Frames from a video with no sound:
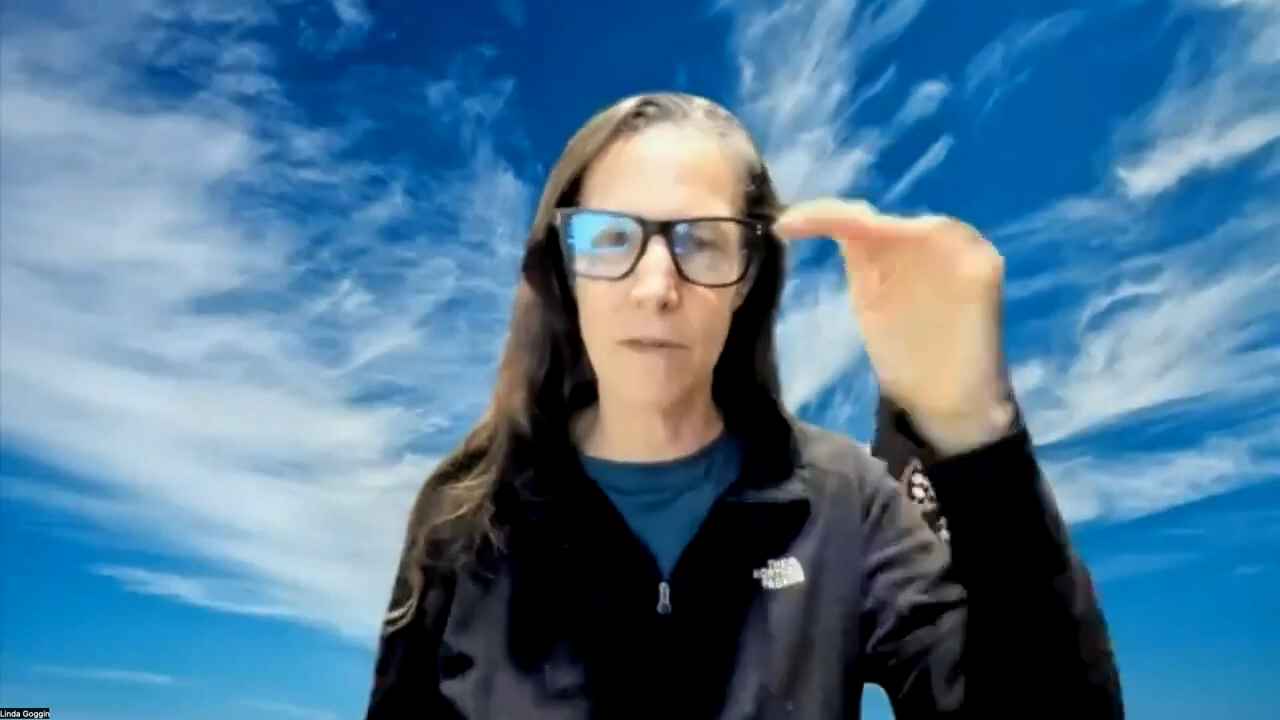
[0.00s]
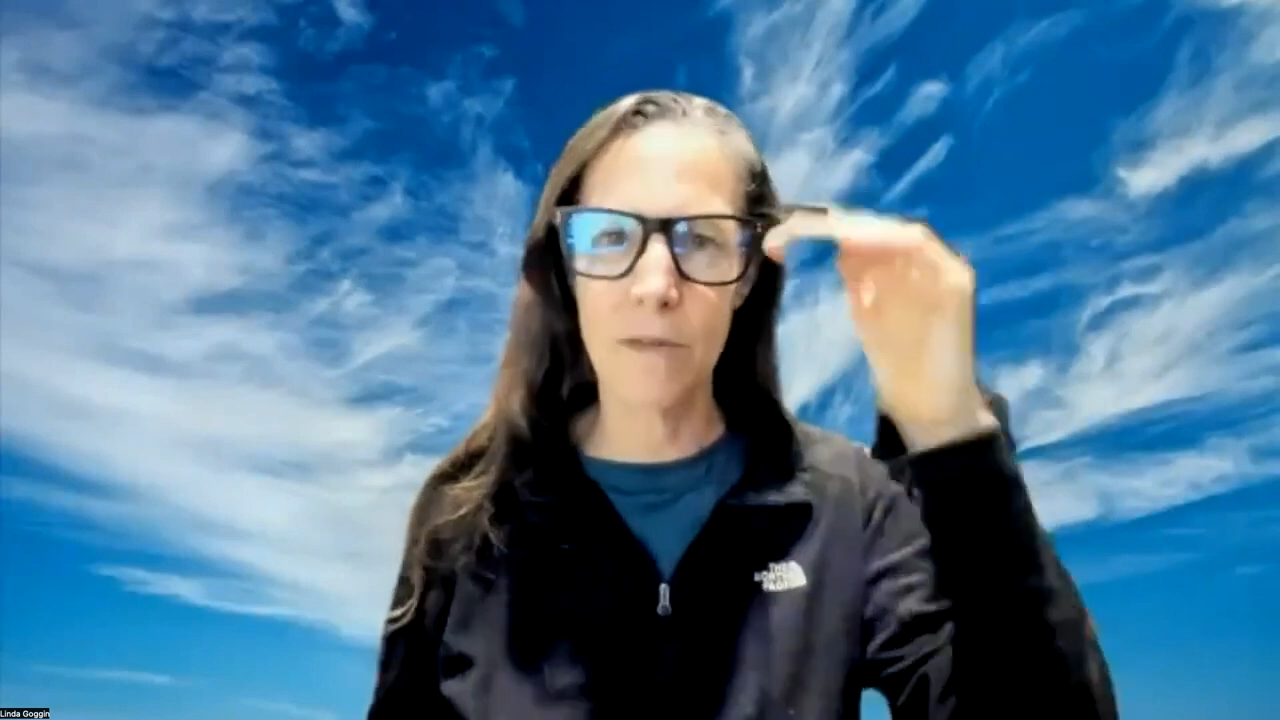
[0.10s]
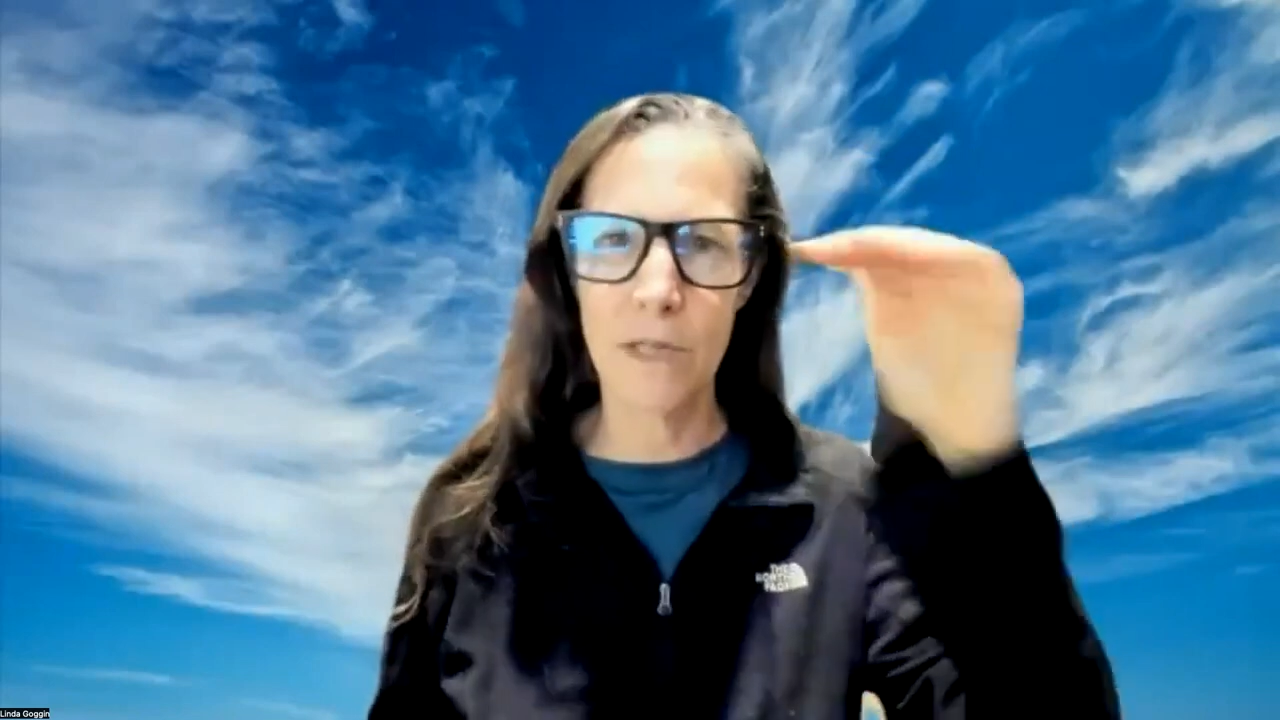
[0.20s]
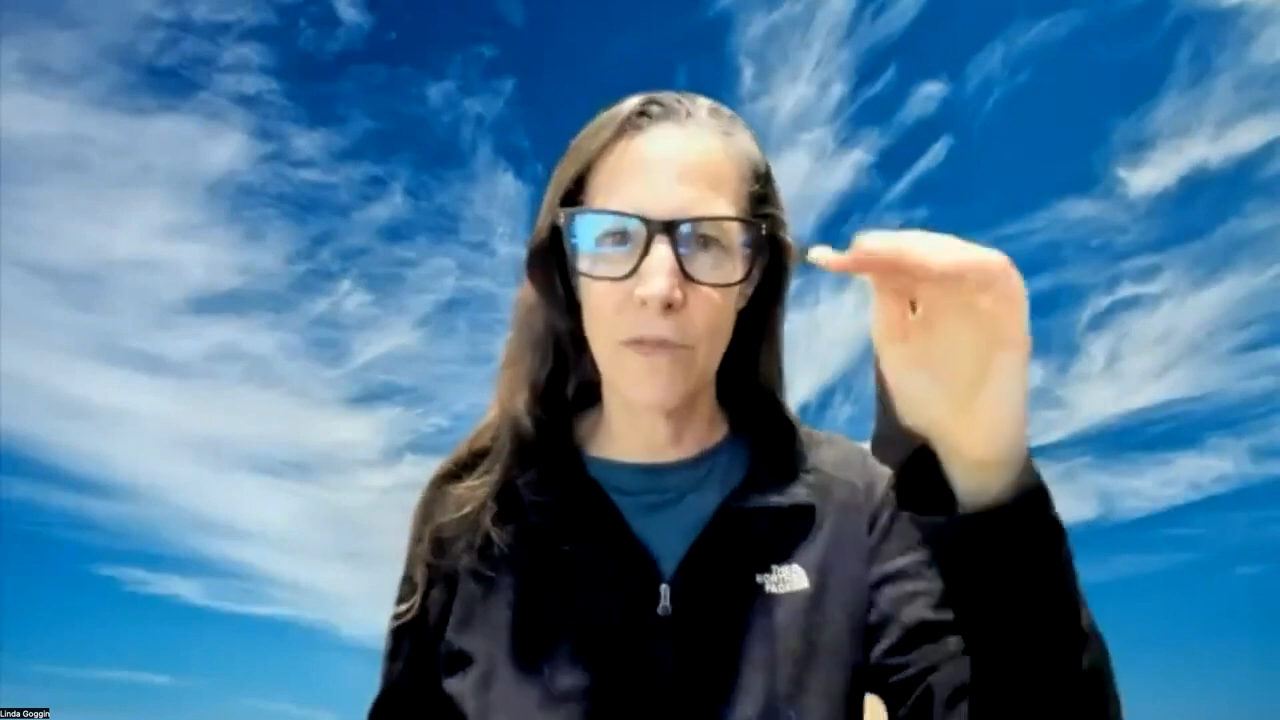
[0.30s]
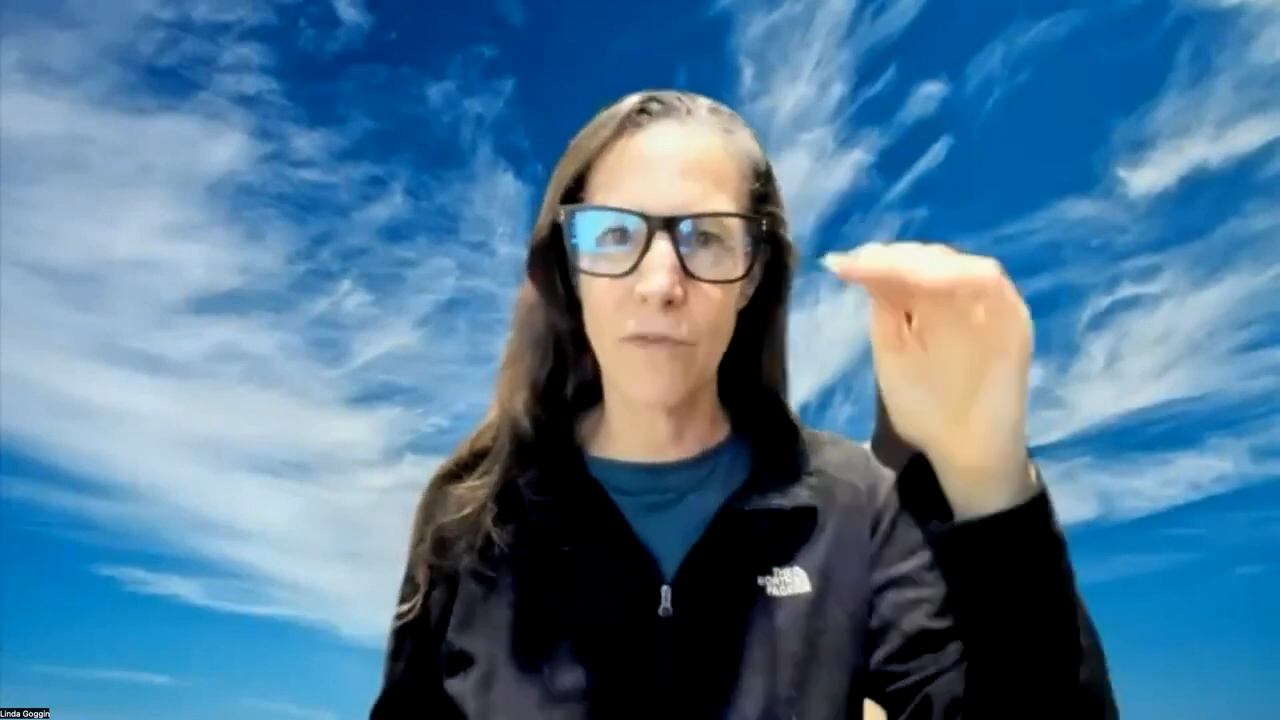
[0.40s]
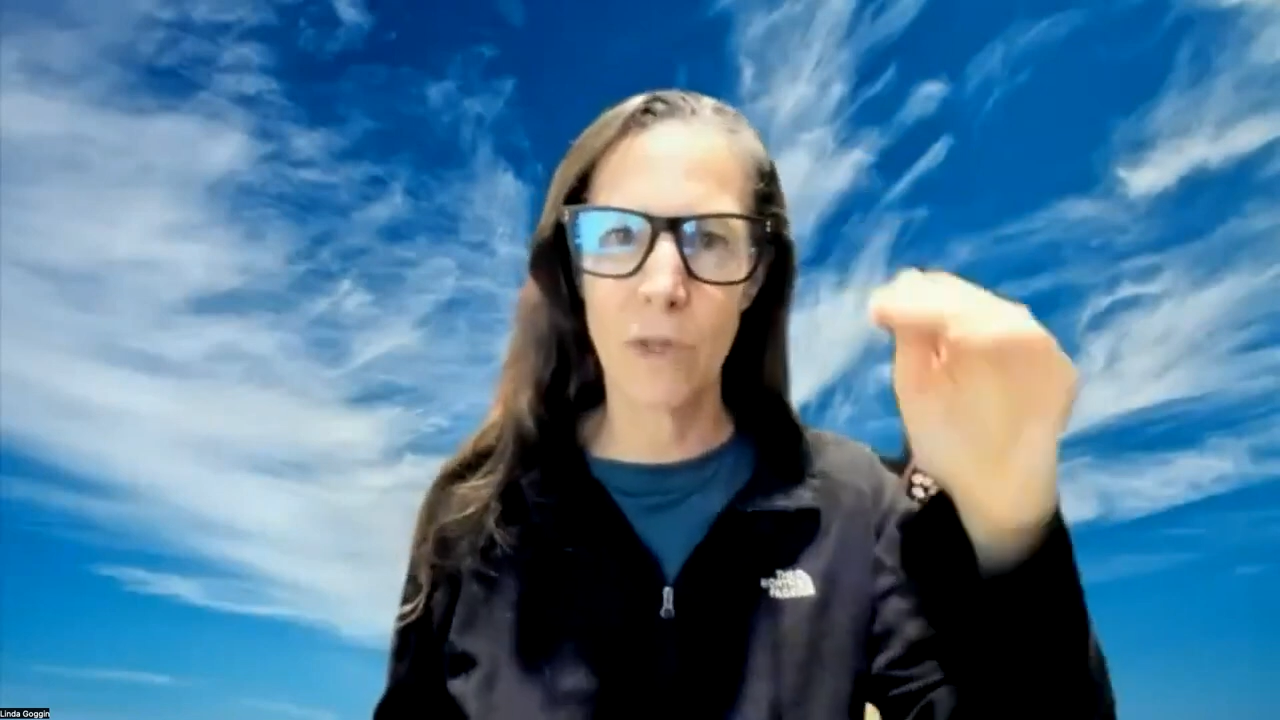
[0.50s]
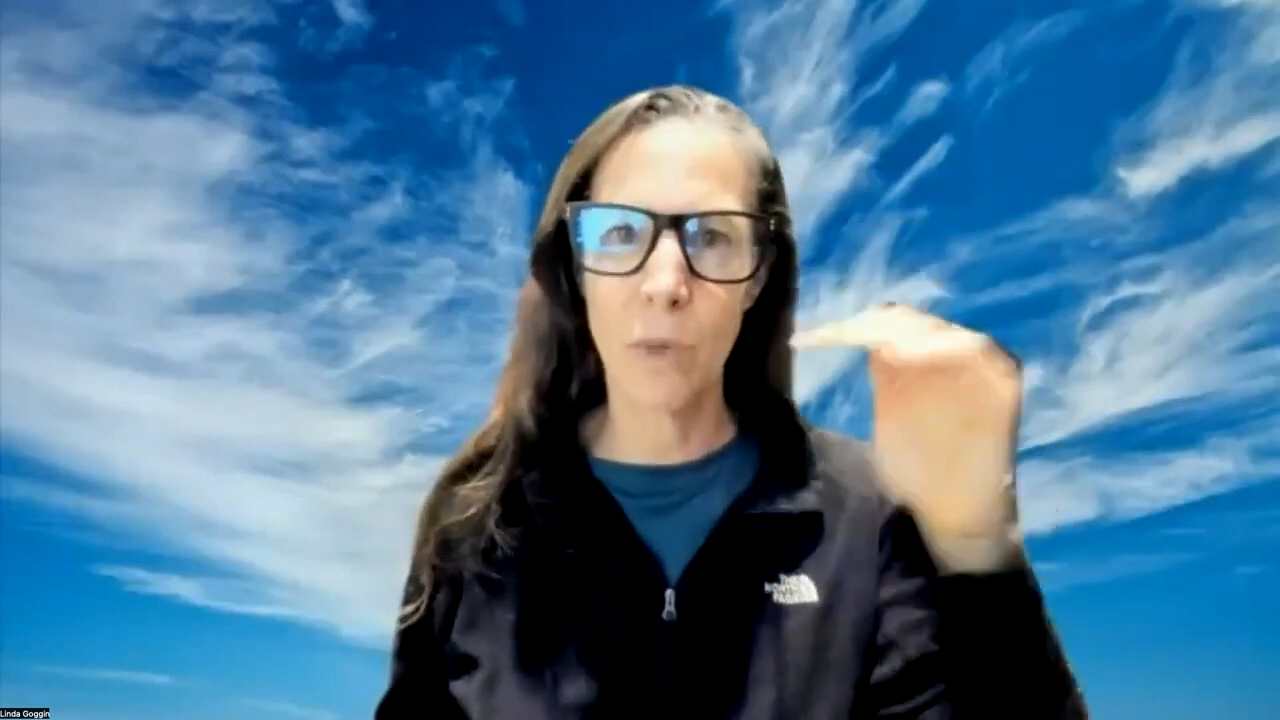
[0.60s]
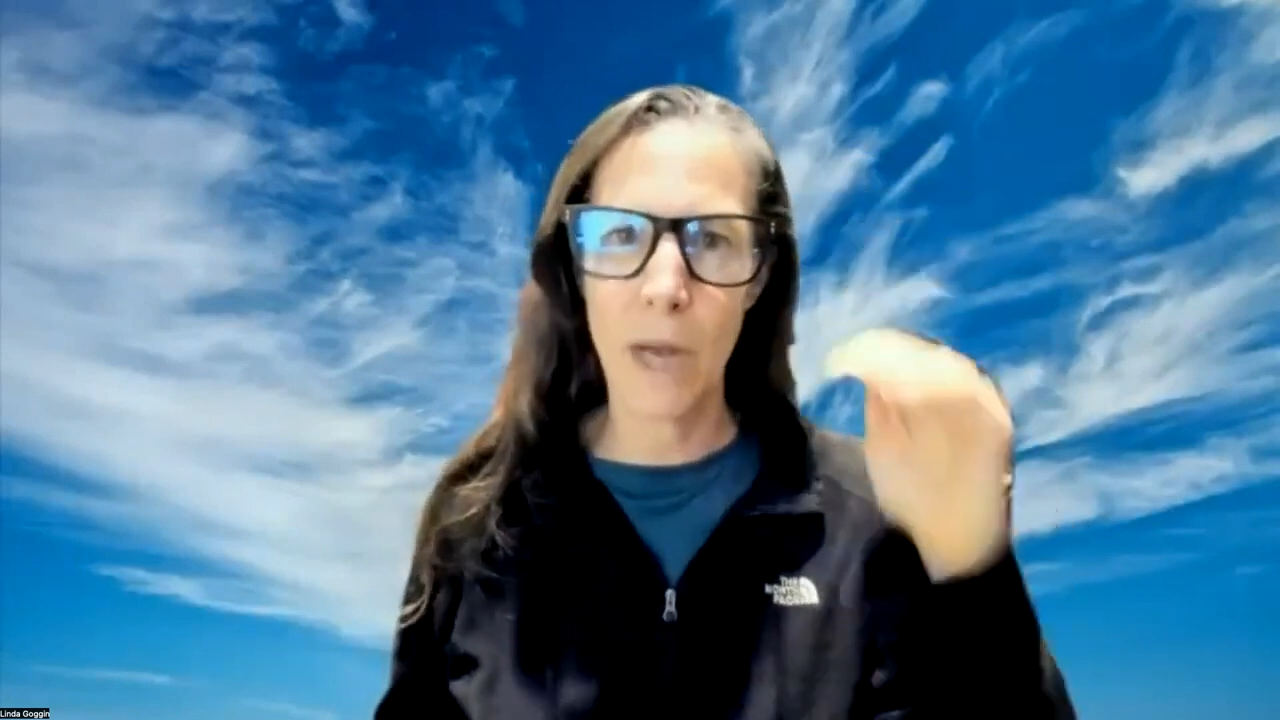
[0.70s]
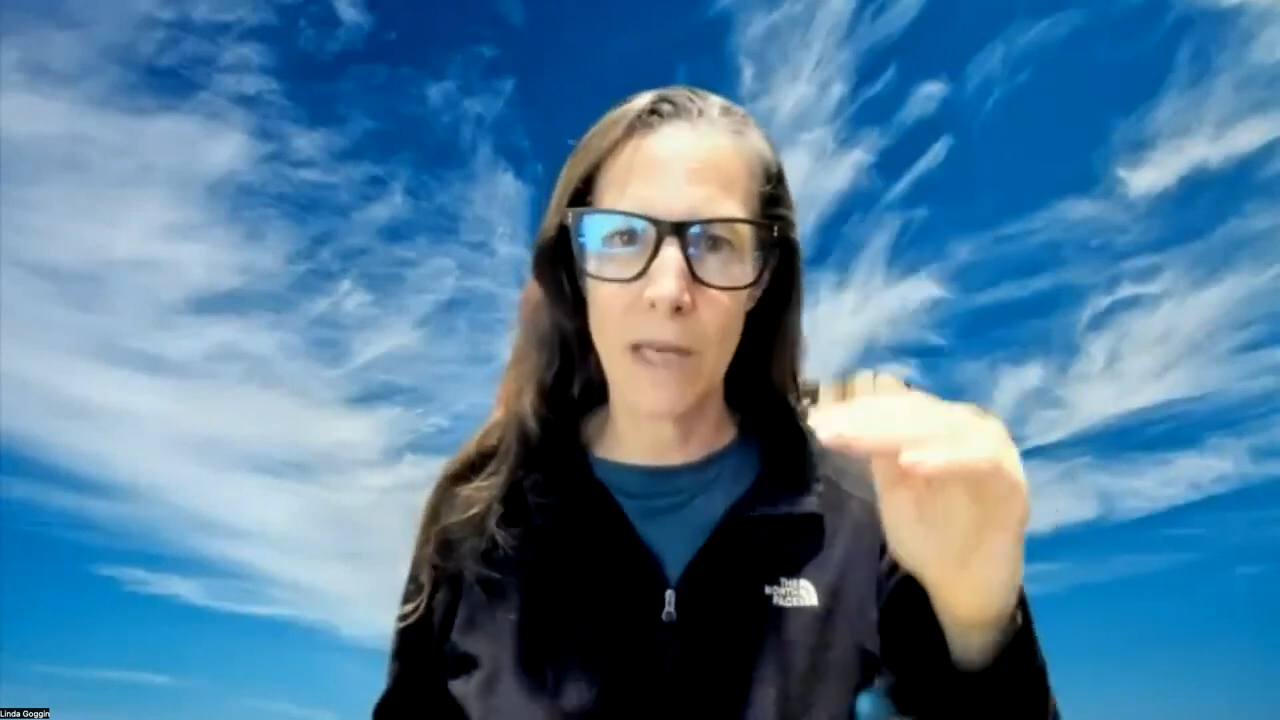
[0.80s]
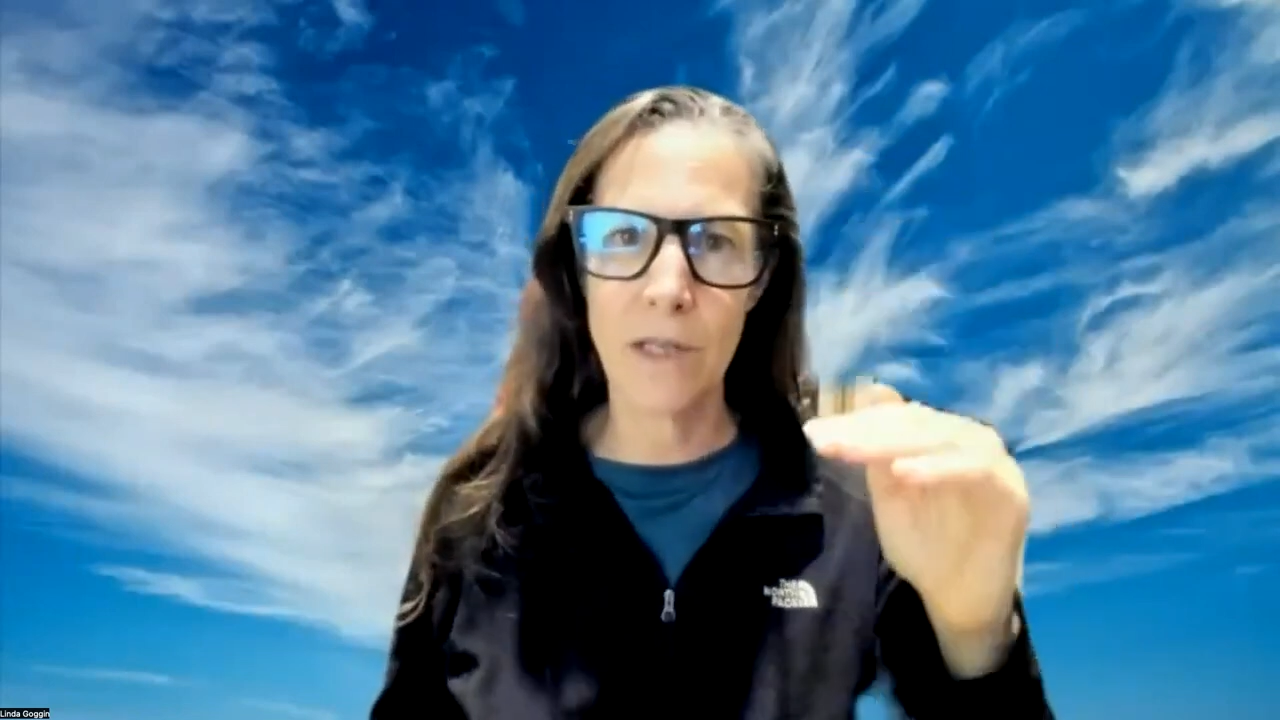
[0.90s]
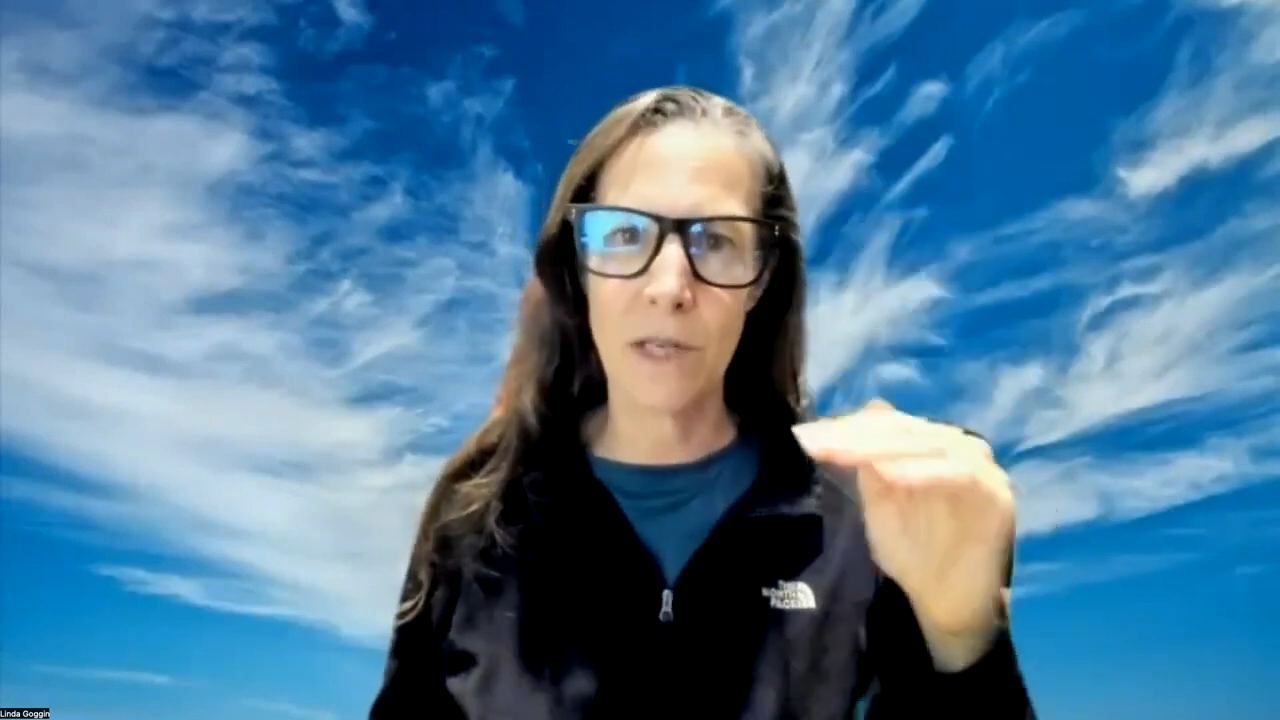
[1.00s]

different ways